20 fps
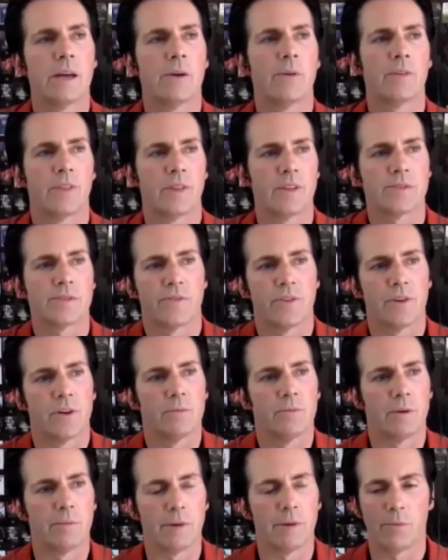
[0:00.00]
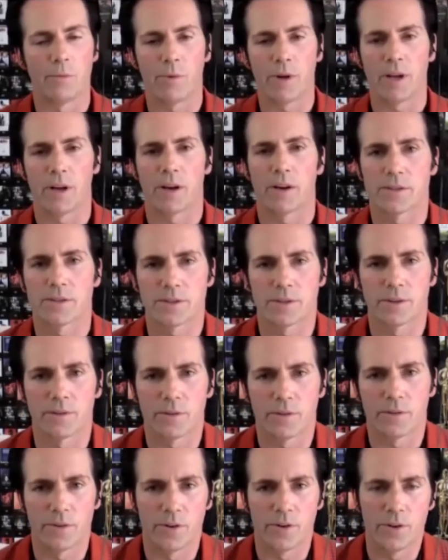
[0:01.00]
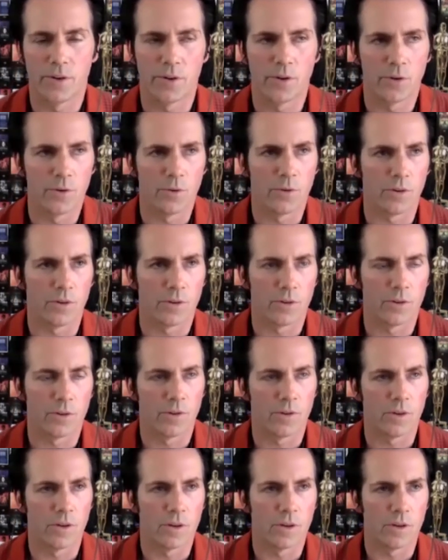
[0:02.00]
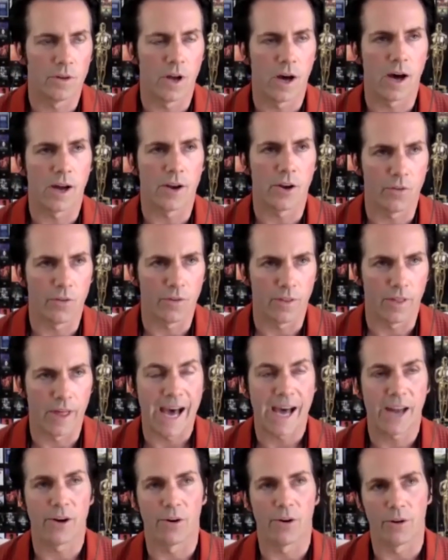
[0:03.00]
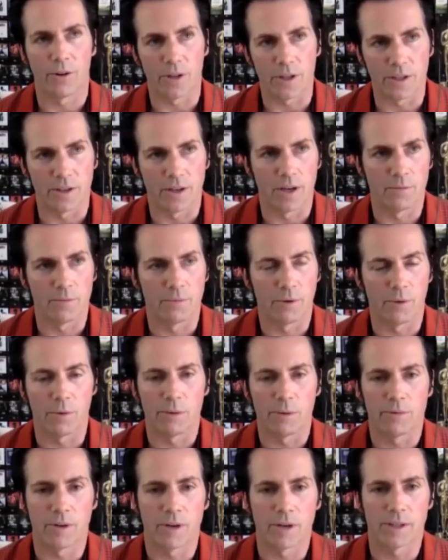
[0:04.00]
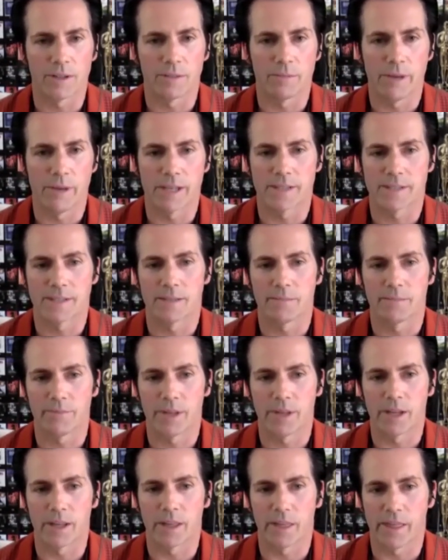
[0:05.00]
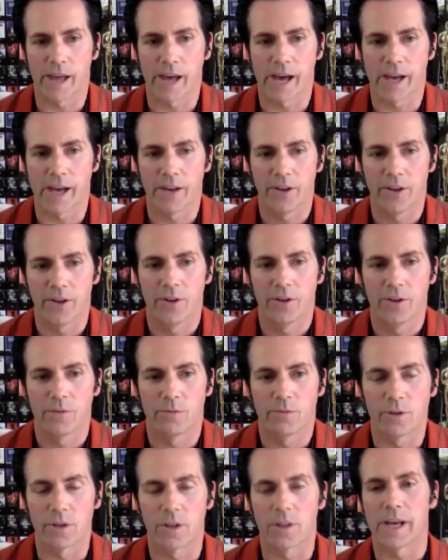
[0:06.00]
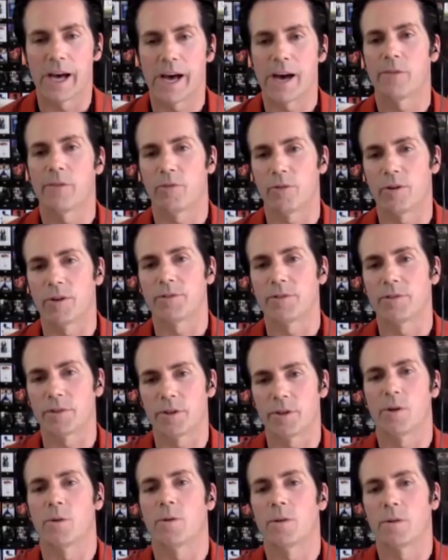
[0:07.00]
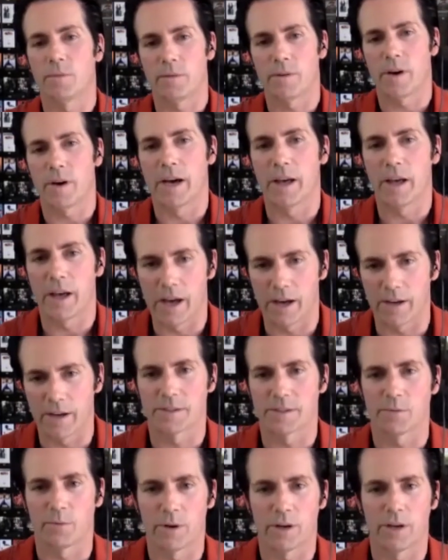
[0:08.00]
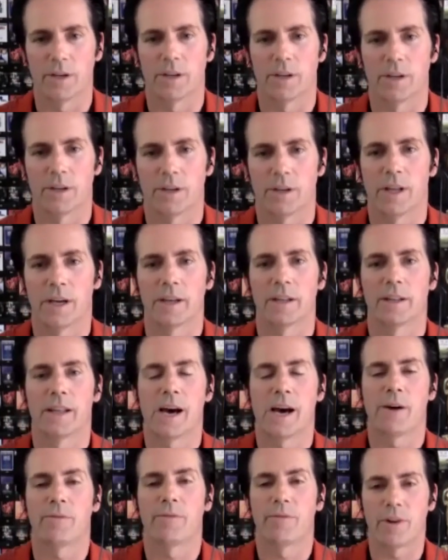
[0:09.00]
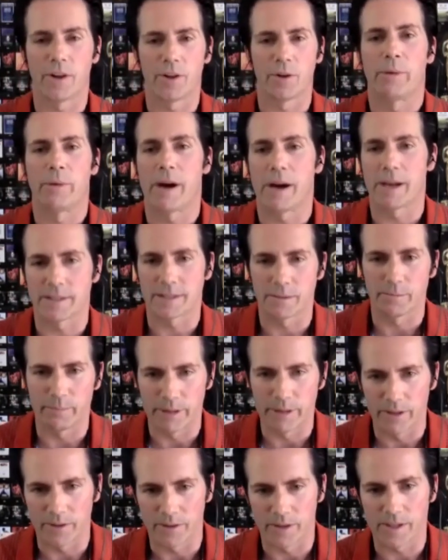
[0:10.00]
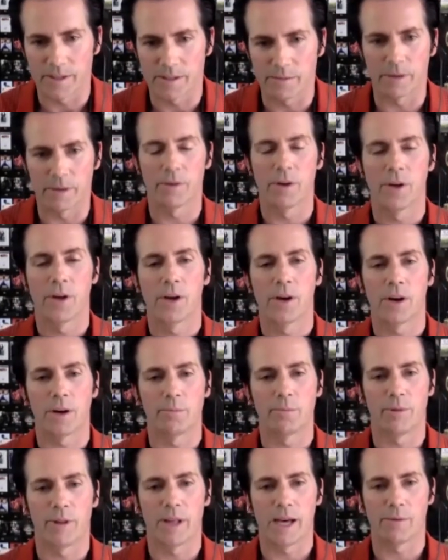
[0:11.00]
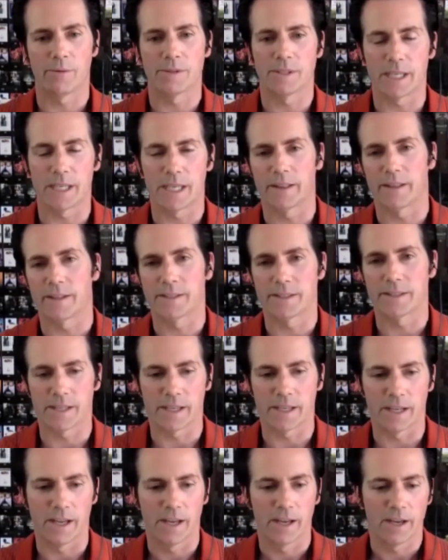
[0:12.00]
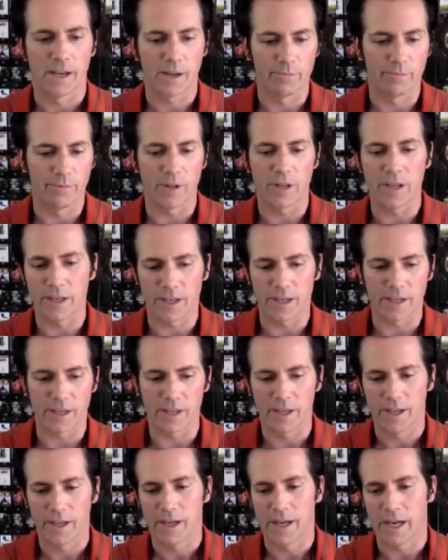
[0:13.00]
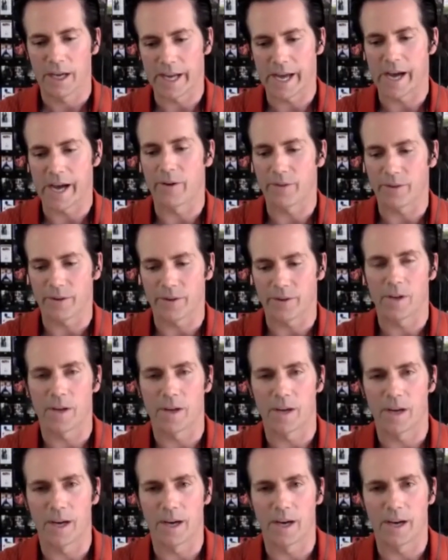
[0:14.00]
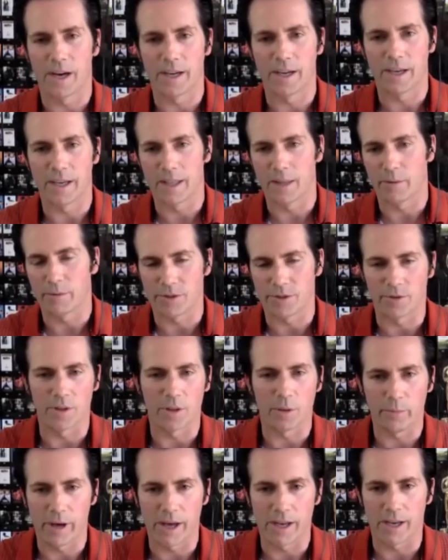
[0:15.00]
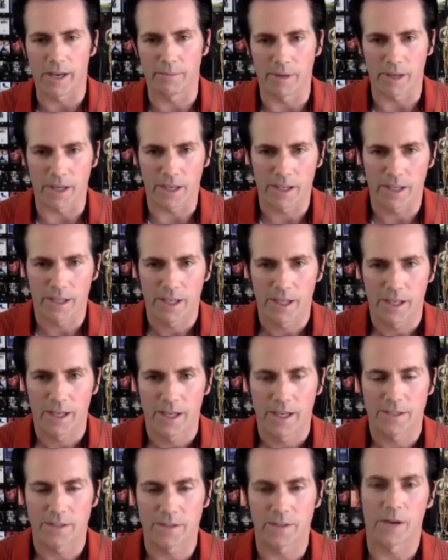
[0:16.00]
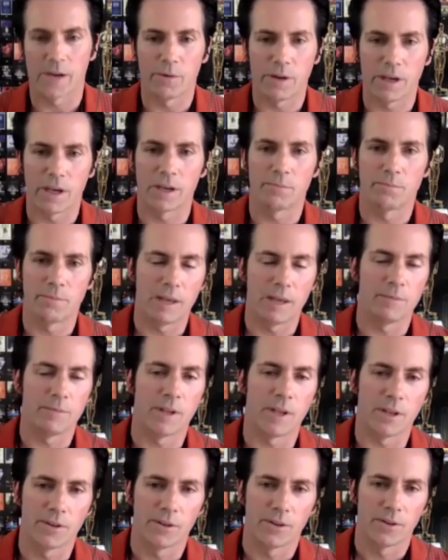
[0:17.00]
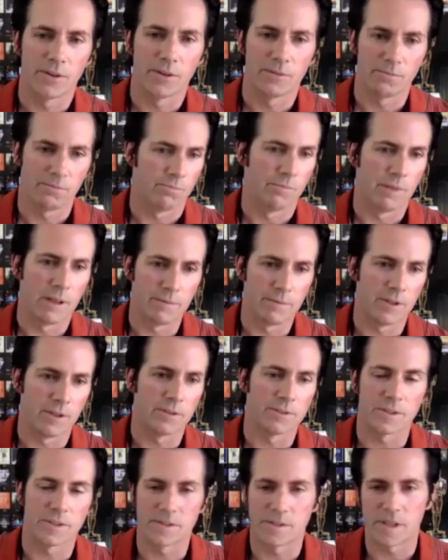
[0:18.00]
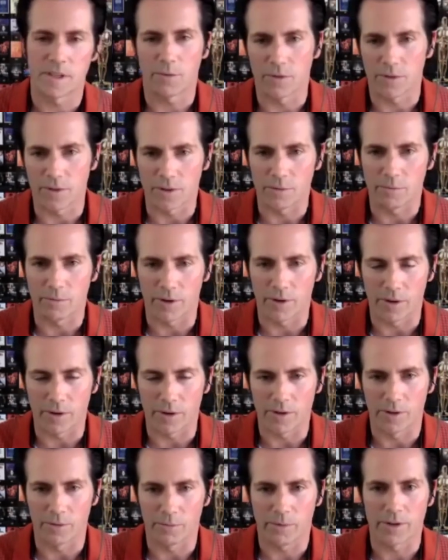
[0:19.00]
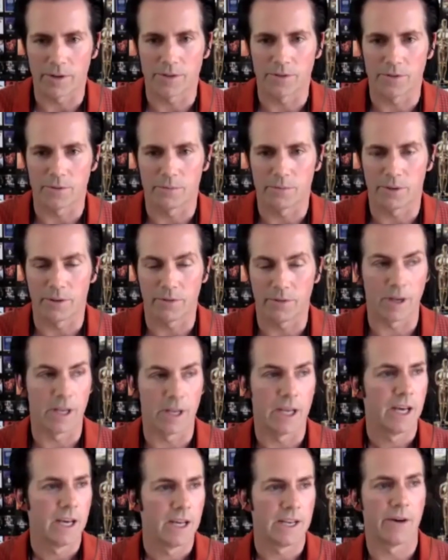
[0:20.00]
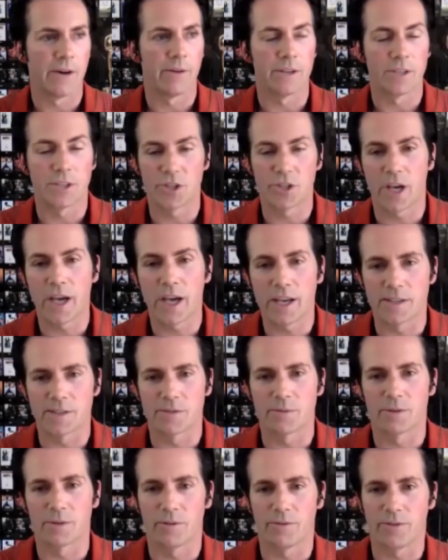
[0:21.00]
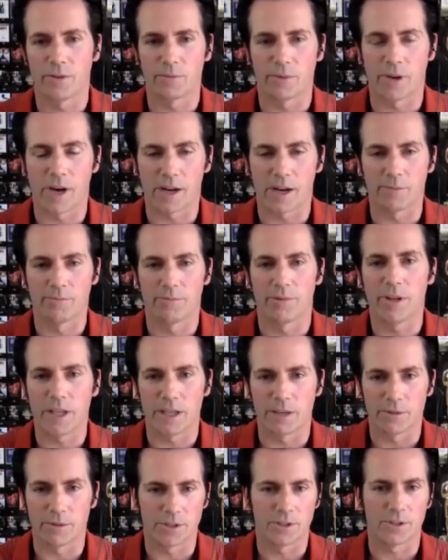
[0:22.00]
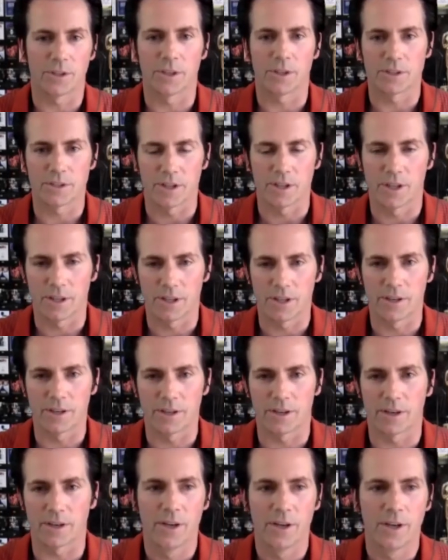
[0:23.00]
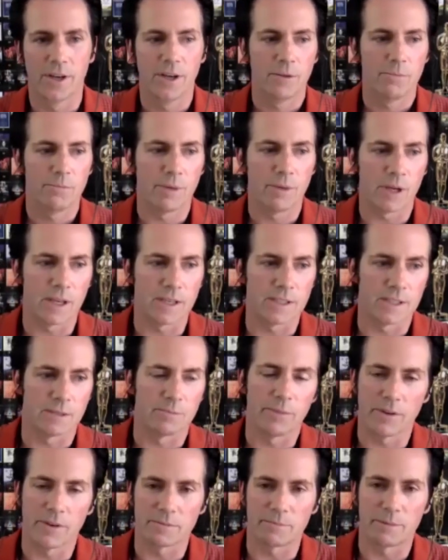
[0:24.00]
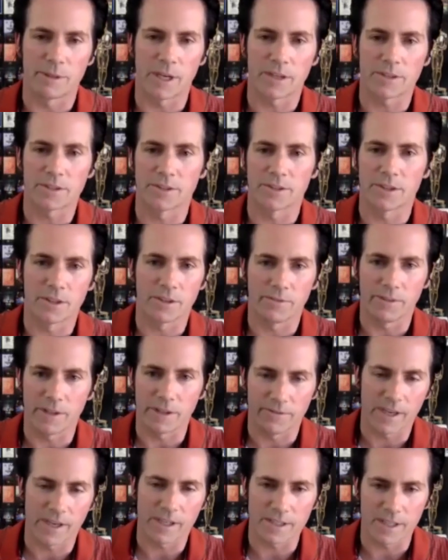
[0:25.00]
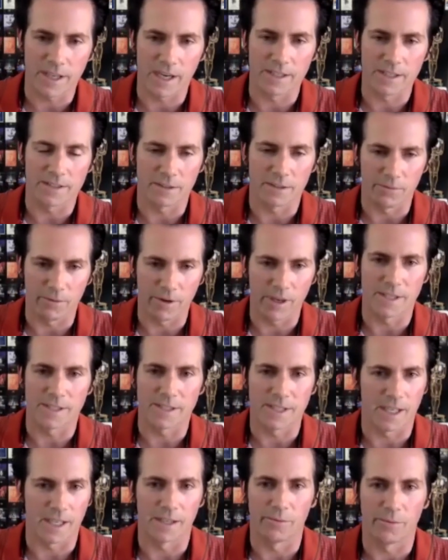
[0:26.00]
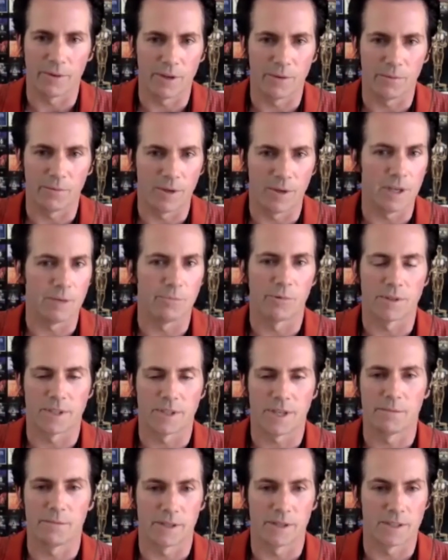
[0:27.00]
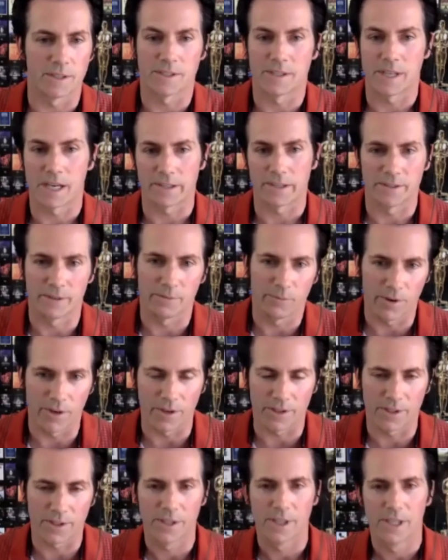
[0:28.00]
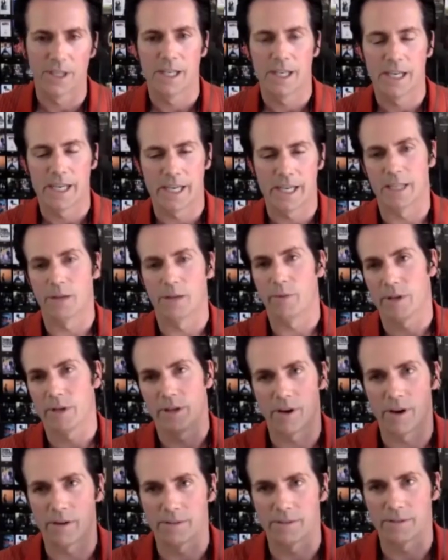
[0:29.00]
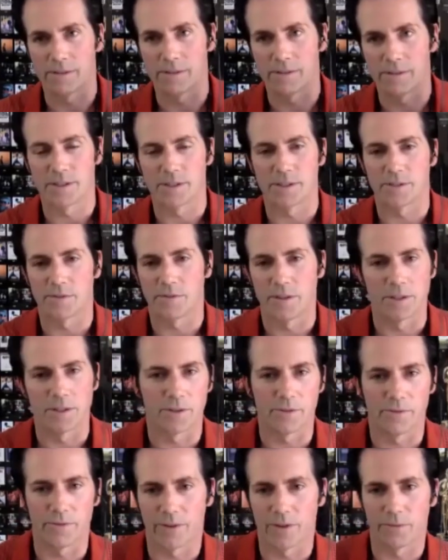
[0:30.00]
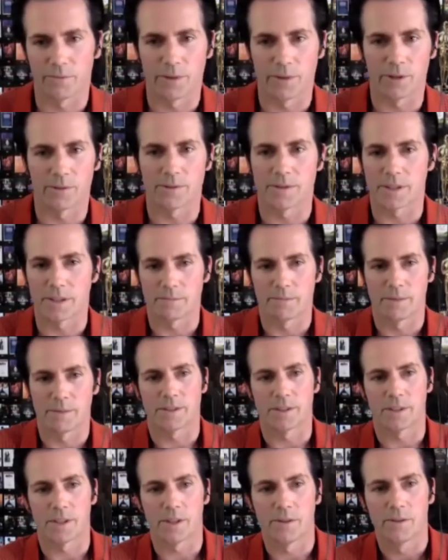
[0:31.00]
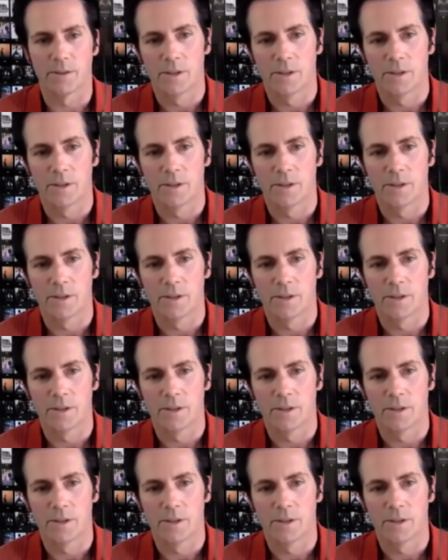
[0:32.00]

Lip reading: with this film, I mean, we also knew not that early on, but we wanted to make something that would allow for it to go elsewhere, like allow for other possibilities. I mean, our plan was to get this thing completed and out during the pandemic so that we could maybe there's a sequel or, you know, part two and part three. Now it's changed when the film got completed, which took us a lot longer because in post-production, all the VFX guys said, wait a second, we need more time because this actually worked. And then we obviously just finished the film, you know, 6 months ago.